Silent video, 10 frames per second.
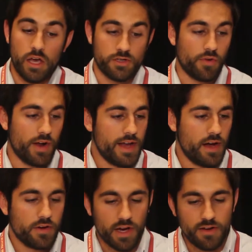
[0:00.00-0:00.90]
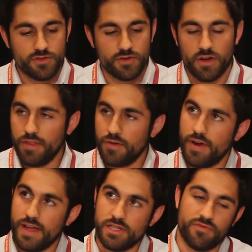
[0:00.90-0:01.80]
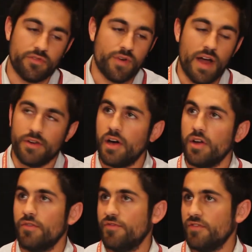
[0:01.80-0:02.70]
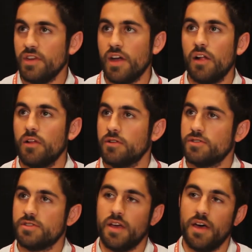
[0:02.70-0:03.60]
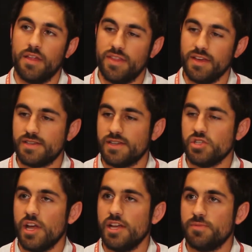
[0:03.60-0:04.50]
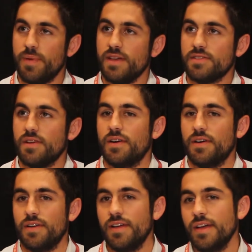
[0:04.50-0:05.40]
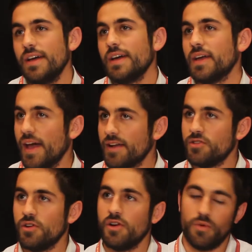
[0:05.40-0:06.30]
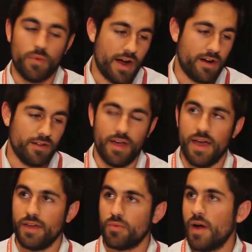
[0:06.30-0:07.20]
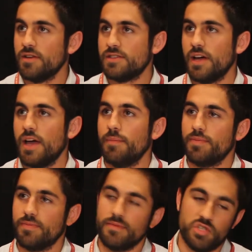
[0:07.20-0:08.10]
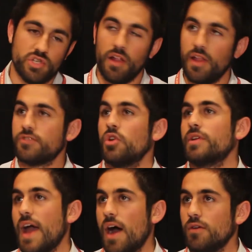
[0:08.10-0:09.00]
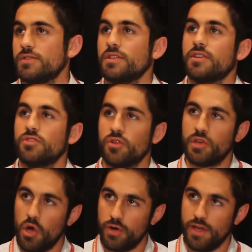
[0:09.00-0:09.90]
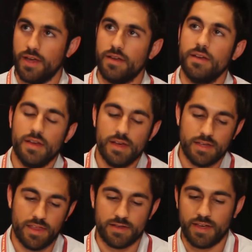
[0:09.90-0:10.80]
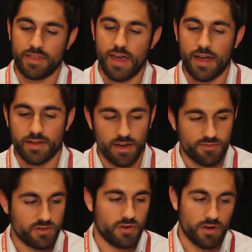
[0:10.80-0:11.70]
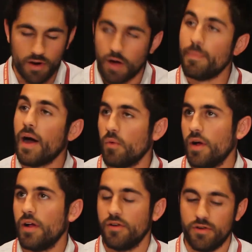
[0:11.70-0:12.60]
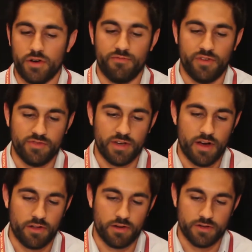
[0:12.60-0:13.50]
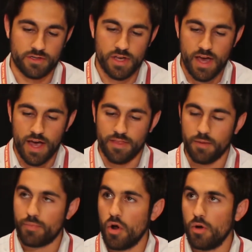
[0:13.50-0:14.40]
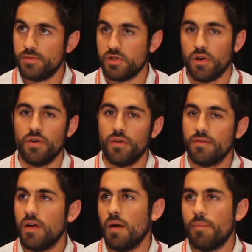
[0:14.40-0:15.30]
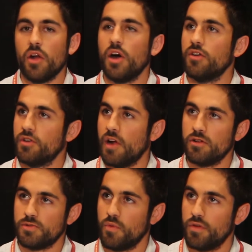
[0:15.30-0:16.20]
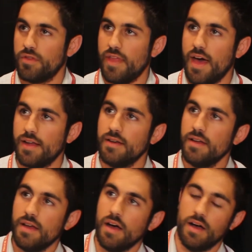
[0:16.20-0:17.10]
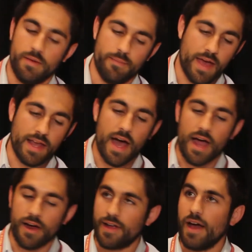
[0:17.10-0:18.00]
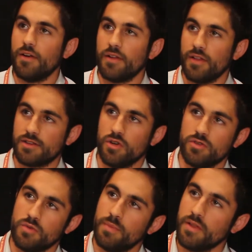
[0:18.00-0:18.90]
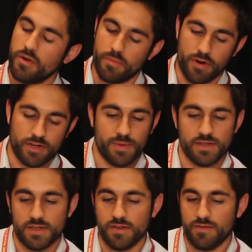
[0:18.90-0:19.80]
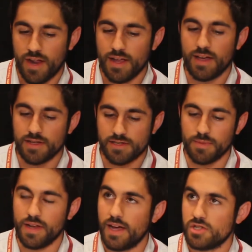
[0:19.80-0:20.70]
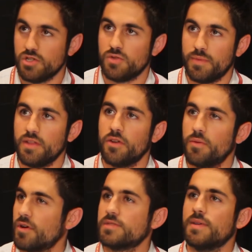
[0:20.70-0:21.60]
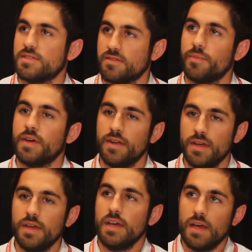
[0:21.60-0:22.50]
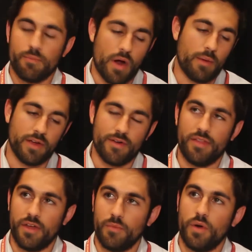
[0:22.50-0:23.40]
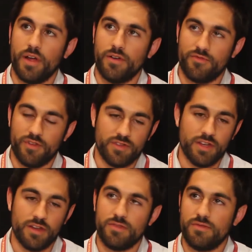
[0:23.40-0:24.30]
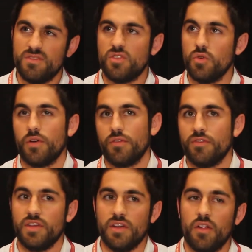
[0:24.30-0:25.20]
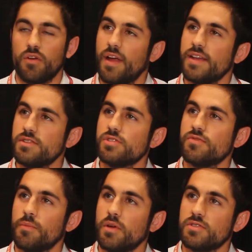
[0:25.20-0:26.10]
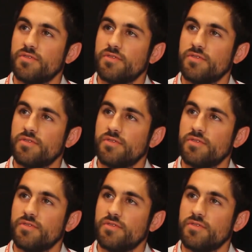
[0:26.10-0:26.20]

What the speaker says: So right now, cuffs are on the range of around $150. Things can change based on connector, wire length, wire type, electrode count, electrode coding, things like that. Cuffs are about $150, and then probes are about $100 more than that. Any higher count electrodes will be a little more expensive, and any custom connections will be a little more expensive. But probably around the $150 to $250 range for most